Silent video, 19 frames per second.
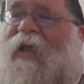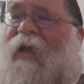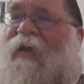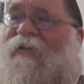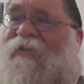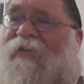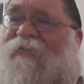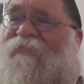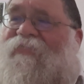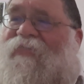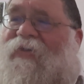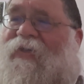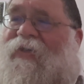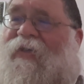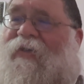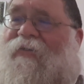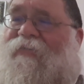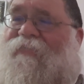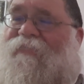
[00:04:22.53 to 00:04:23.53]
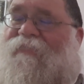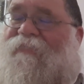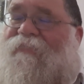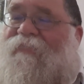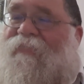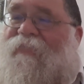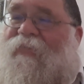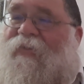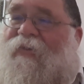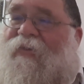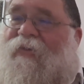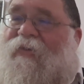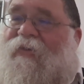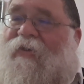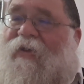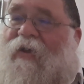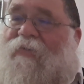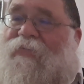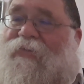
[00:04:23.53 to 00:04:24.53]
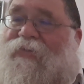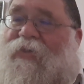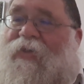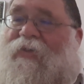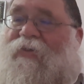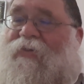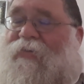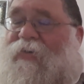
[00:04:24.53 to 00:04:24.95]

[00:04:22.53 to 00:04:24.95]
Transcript: activity? I would think